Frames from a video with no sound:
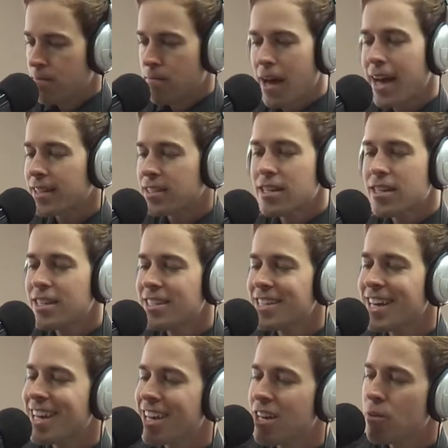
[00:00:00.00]
Back to the
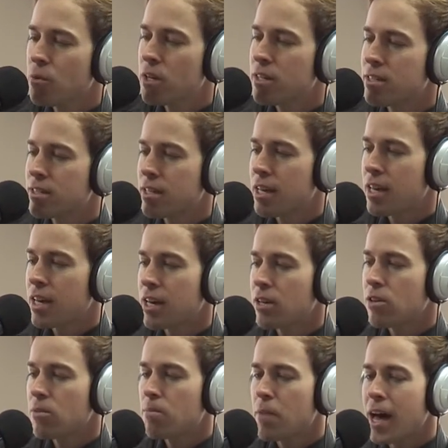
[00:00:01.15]
day we
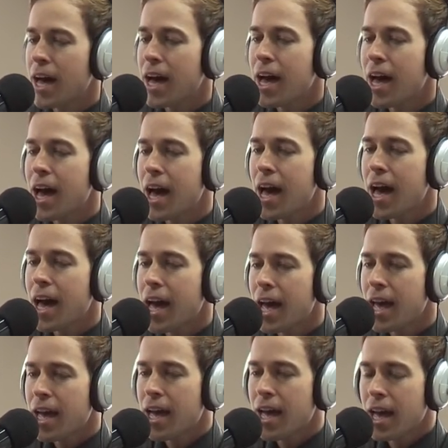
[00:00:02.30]
said
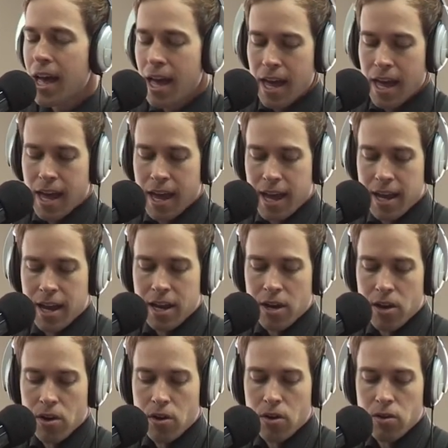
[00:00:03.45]
goodbye And I
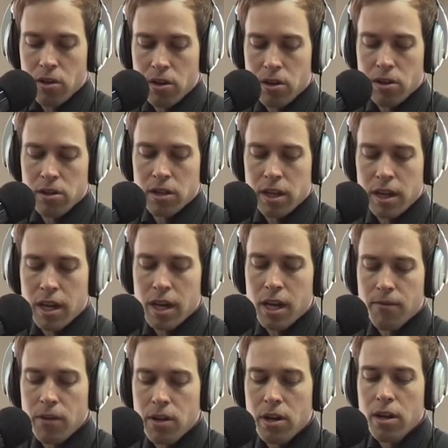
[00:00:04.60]
know you'll
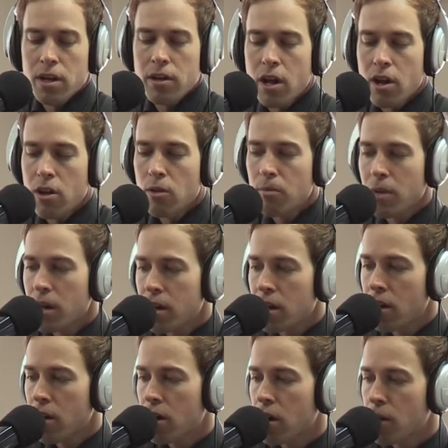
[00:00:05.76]
never hold my
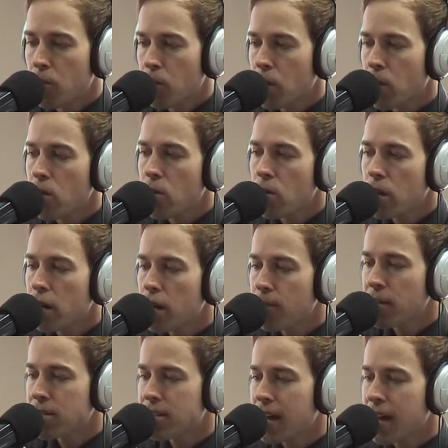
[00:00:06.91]
heart Won't let
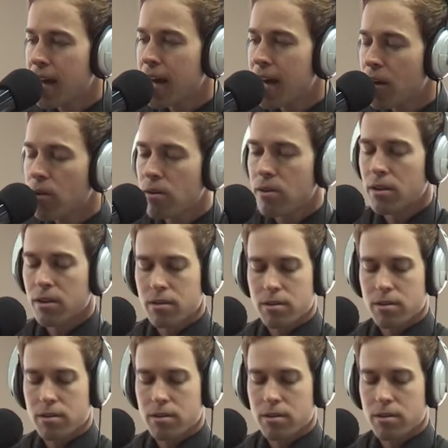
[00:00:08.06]
me down